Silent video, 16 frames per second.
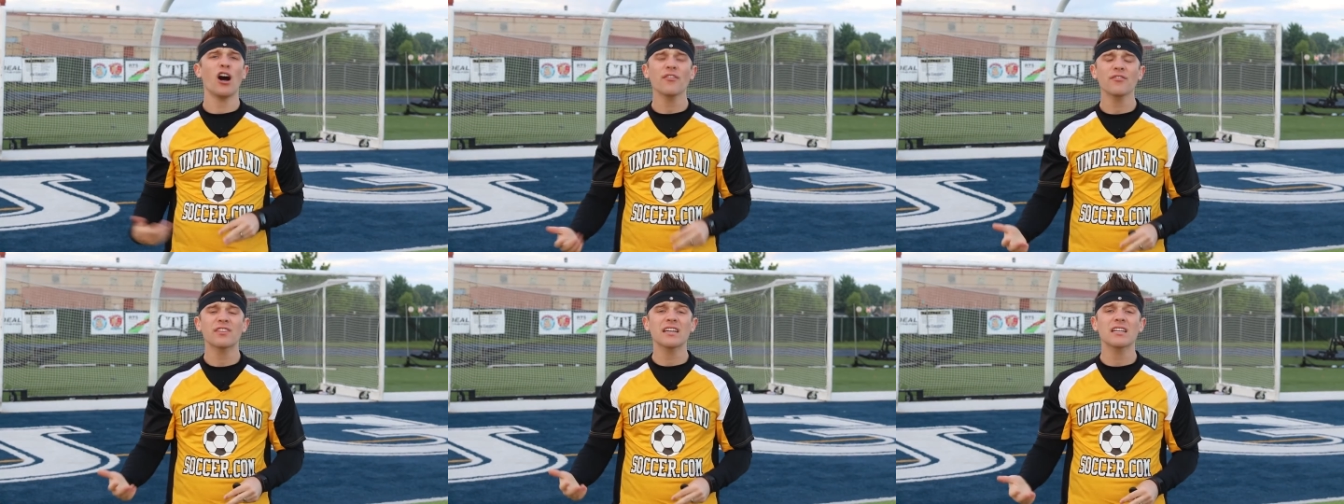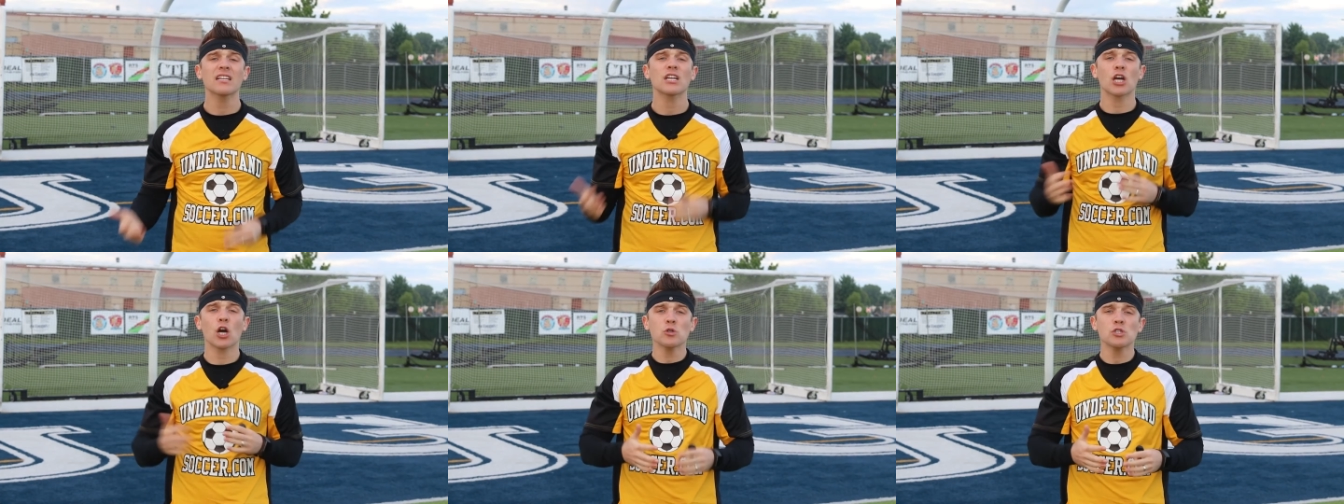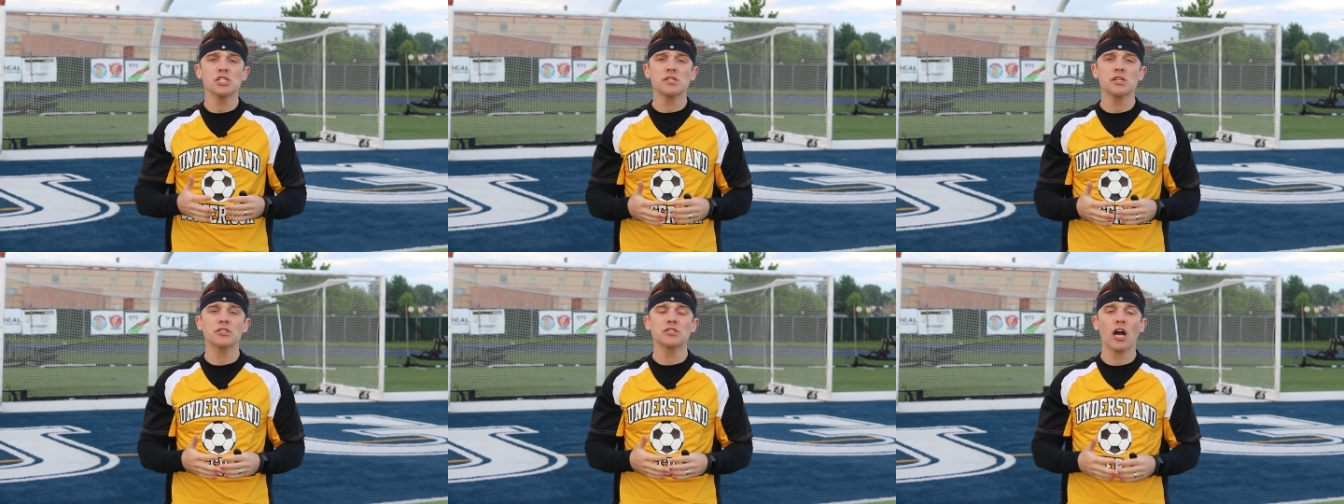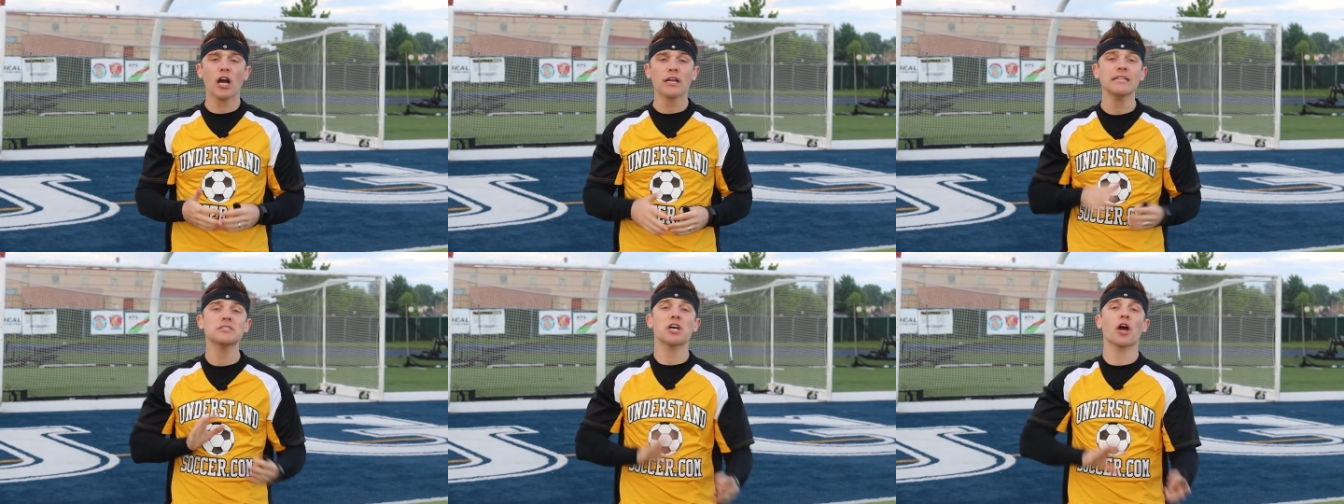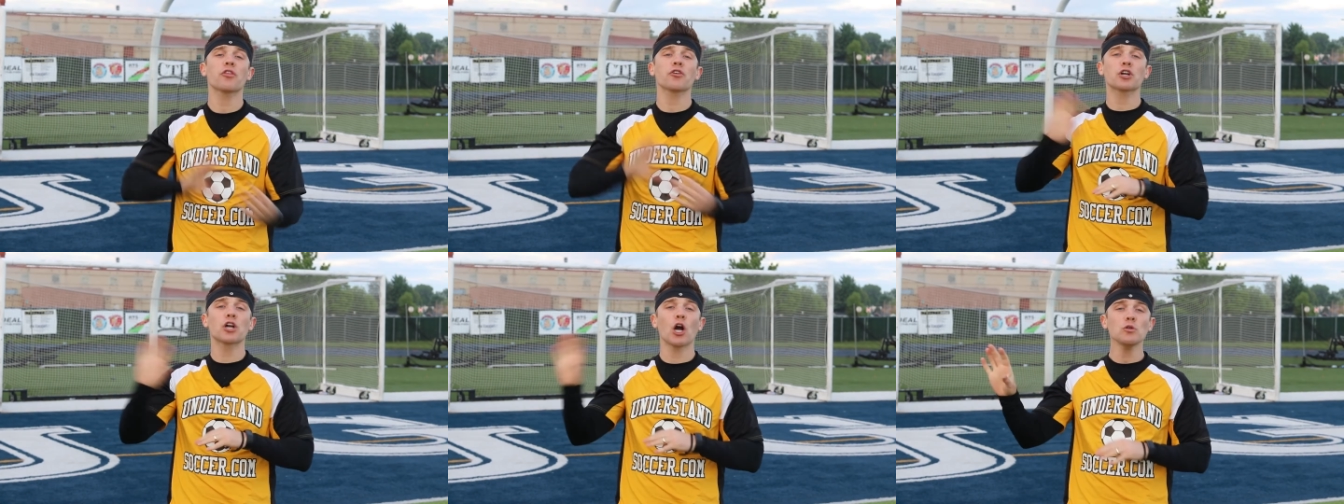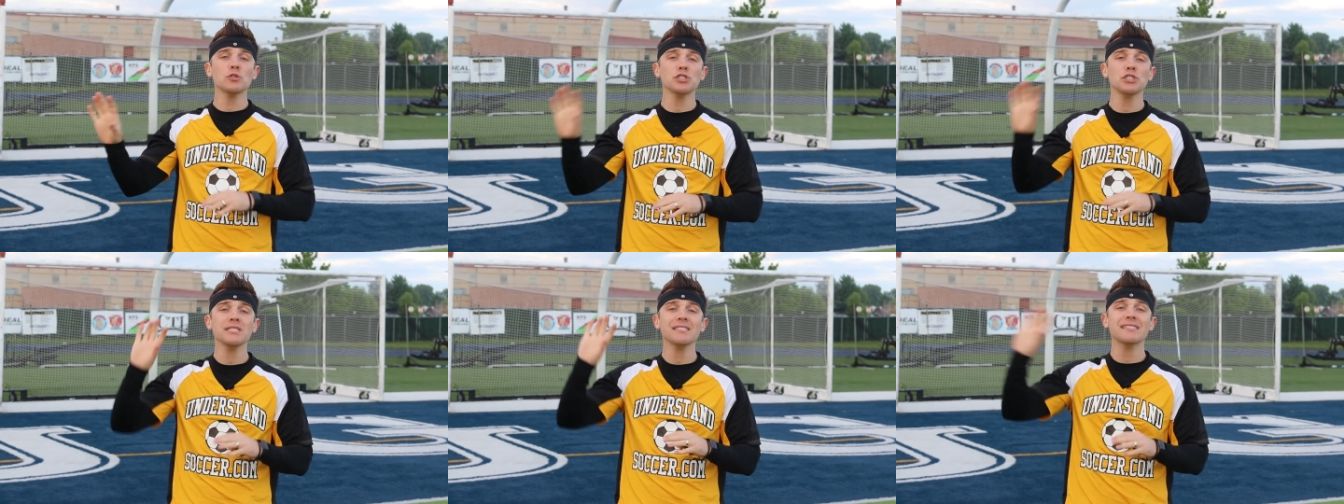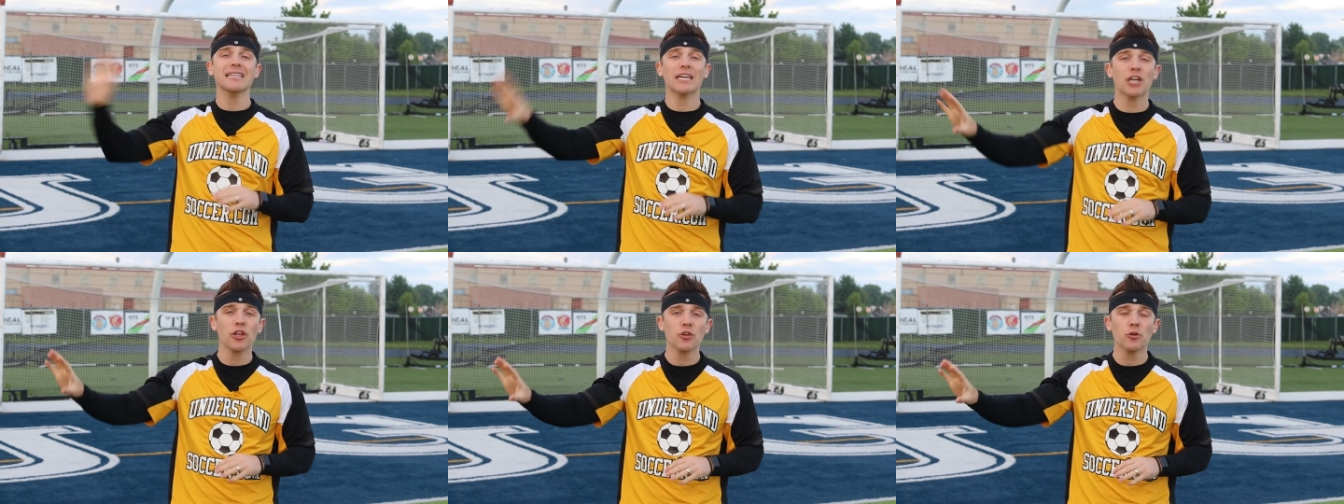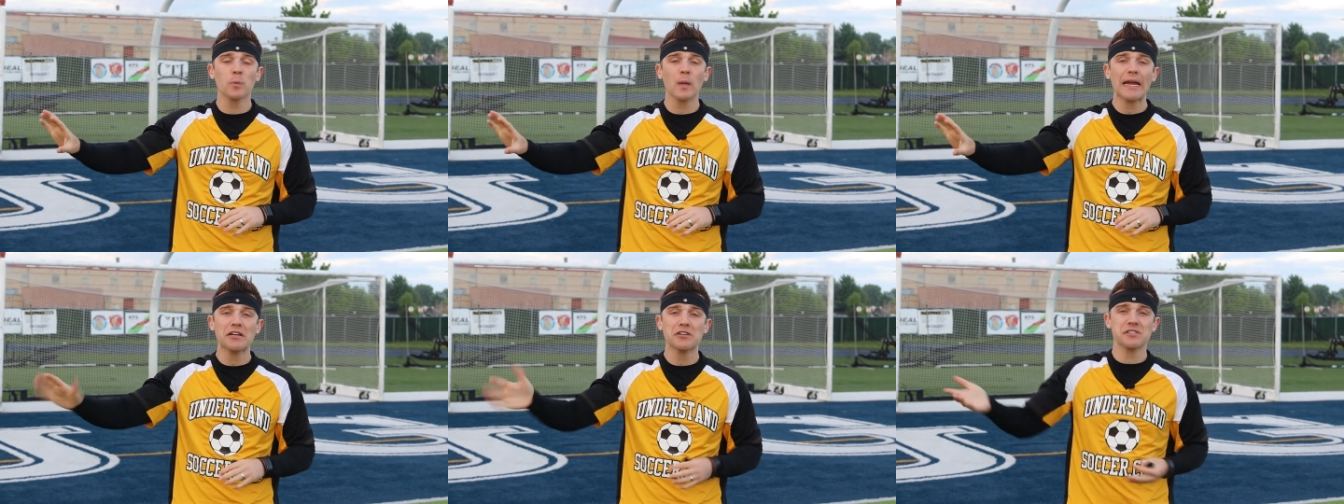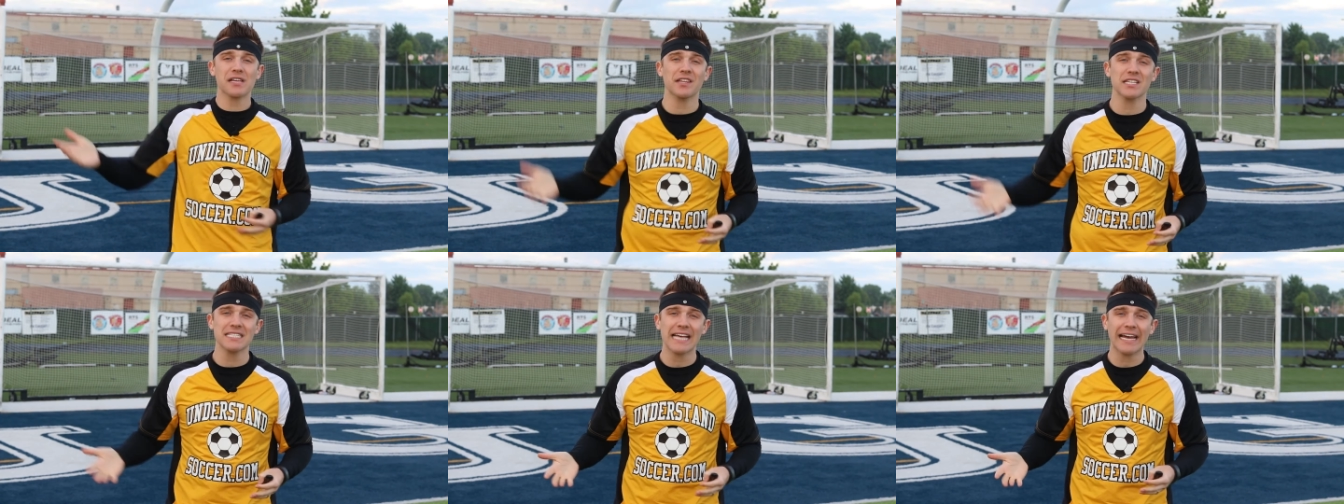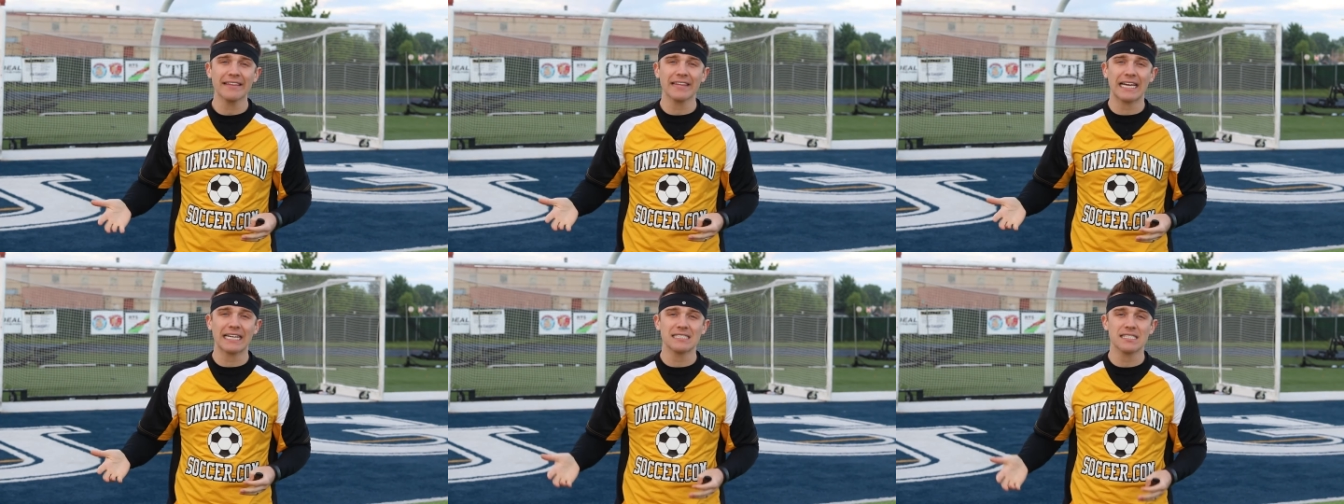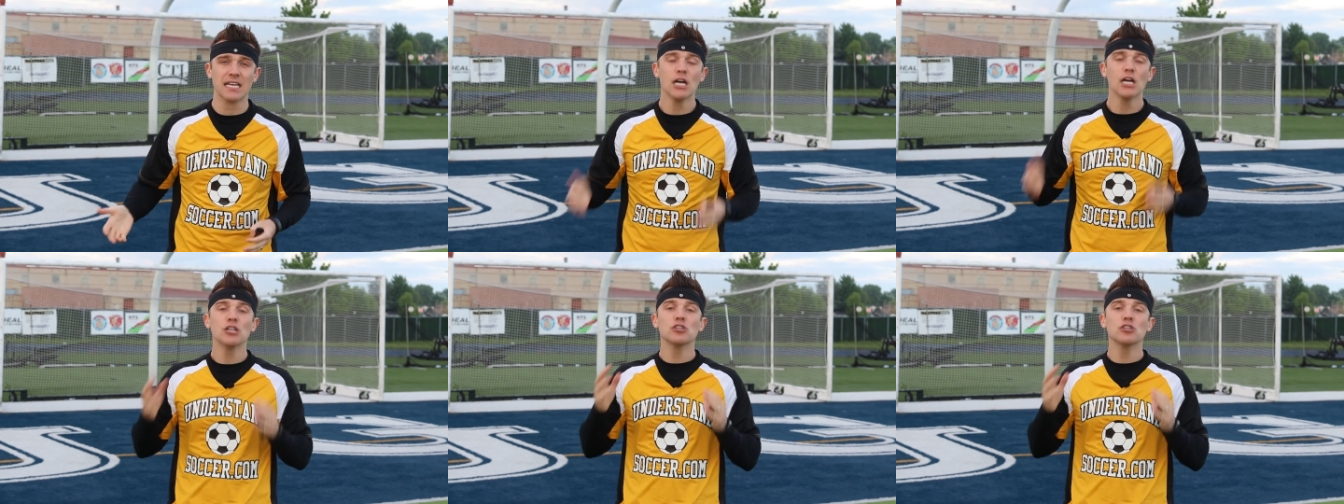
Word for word: Often, coaches are talking to other coaches and other players on the sidelines,